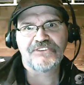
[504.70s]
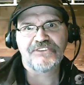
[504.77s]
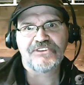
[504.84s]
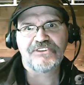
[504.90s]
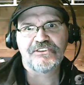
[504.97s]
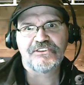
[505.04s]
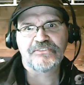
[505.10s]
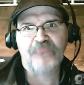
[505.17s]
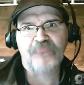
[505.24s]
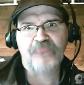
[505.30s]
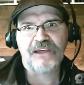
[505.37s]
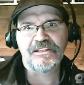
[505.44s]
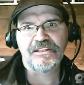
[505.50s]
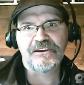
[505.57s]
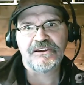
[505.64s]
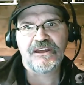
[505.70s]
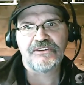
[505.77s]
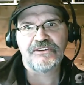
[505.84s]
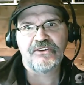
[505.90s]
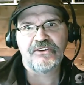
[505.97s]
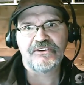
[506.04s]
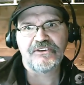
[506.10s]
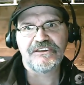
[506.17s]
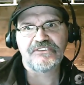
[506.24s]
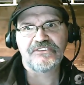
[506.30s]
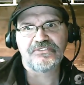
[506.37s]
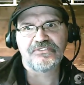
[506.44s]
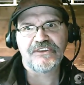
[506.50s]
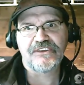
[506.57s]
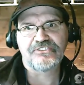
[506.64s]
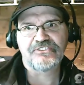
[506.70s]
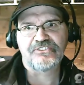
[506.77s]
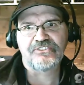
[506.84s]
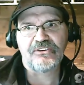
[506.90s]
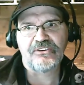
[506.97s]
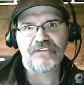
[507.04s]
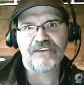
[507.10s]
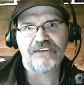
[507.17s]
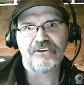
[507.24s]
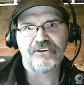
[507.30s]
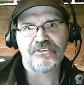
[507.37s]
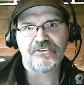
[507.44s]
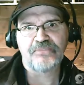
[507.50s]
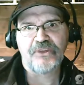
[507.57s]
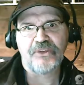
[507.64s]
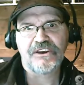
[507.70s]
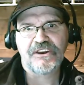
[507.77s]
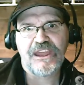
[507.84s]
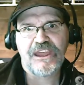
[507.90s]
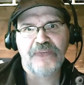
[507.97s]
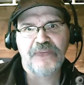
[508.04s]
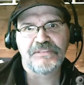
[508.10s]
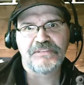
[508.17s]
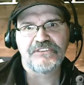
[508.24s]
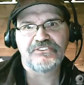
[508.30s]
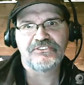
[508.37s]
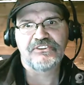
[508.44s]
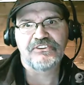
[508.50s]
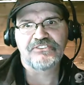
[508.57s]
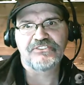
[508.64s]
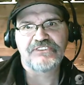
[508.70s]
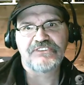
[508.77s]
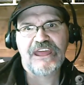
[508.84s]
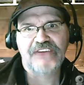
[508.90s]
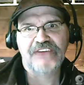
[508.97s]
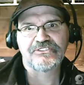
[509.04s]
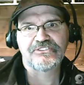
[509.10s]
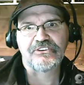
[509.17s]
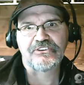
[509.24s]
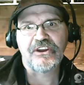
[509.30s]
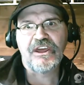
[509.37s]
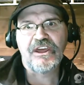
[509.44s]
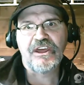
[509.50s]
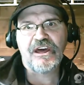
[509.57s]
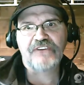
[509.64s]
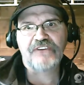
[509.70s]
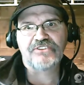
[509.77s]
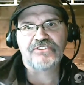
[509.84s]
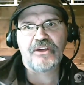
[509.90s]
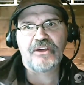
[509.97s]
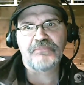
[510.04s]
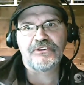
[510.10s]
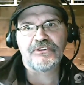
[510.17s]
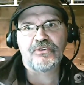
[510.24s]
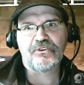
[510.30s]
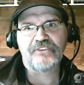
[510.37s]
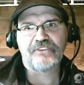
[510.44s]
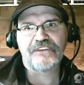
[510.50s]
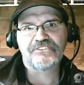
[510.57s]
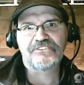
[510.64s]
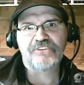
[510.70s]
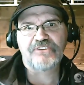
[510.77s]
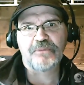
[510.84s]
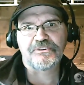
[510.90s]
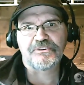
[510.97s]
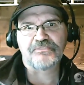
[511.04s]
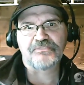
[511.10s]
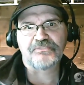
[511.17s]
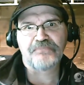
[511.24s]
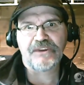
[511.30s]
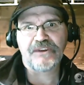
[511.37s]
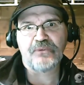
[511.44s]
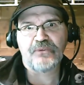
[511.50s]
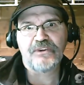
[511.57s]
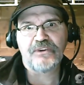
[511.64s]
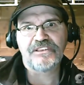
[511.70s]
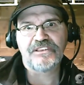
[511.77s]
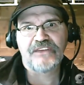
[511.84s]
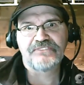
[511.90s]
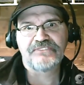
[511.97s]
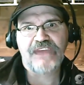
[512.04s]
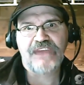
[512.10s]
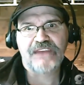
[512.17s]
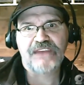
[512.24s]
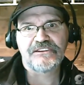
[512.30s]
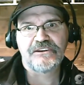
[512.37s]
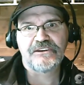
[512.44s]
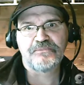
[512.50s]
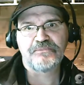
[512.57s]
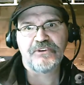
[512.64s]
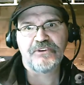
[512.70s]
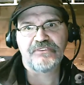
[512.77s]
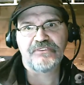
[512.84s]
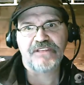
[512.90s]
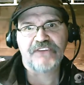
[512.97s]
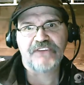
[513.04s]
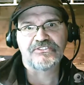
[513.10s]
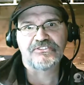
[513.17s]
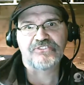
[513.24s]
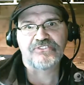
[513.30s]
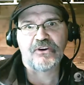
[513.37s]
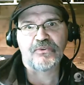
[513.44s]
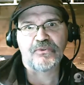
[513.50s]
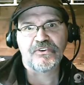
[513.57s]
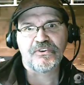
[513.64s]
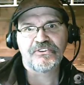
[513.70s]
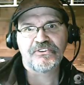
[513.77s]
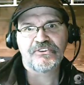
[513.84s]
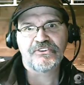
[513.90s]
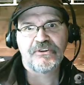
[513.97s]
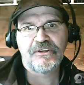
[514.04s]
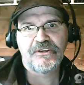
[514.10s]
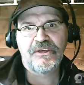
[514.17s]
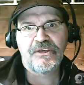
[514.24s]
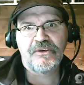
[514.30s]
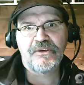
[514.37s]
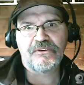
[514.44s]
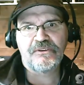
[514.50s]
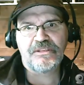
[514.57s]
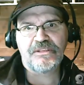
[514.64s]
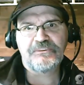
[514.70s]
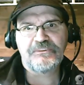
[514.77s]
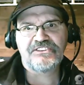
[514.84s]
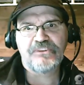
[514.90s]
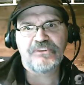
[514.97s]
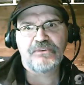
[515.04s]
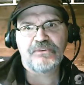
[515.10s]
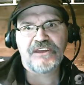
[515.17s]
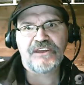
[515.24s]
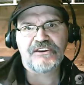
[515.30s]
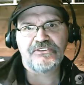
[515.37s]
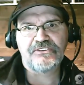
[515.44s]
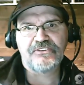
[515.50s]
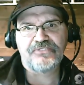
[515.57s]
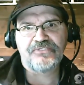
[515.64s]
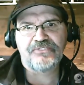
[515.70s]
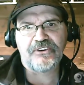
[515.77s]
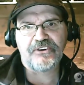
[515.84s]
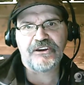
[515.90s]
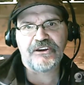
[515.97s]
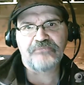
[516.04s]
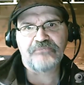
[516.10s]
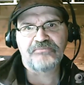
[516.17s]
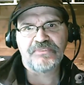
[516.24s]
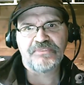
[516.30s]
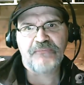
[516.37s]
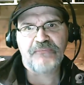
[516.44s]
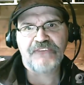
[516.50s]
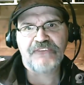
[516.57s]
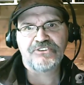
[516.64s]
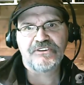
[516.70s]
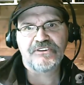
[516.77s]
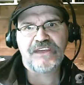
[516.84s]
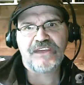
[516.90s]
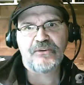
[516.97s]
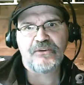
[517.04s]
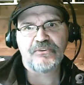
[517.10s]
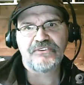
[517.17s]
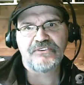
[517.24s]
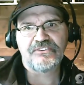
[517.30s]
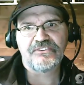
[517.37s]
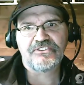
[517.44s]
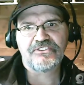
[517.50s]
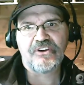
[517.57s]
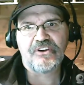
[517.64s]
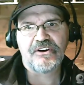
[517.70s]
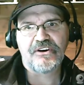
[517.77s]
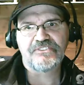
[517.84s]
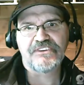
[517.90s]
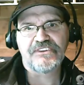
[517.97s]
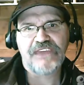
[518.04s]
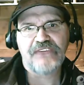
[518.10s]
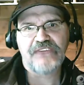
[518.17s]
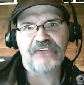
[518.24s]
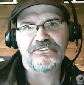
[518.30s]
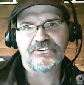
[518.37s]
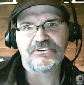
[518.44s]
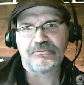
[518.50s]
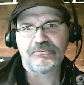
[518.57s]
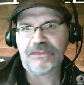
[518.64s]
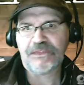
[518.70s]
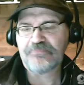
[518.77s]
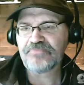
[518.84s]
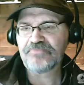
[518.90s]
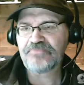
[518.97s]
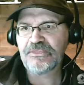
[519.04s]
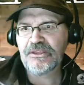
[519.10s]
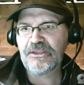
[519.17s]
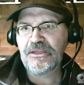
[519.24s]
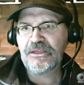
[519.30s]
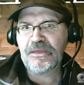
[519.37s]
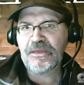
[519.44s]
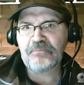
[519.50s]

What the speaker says: "No," I said, smiling. "I know he is fictional. I know that Mark Hamill is just an actor. I saw him in Corvette Summer, but I would love to act in a movie like Star Wars." "Well, let me see what I can do for you." The man took out one of his cards and gave it to me.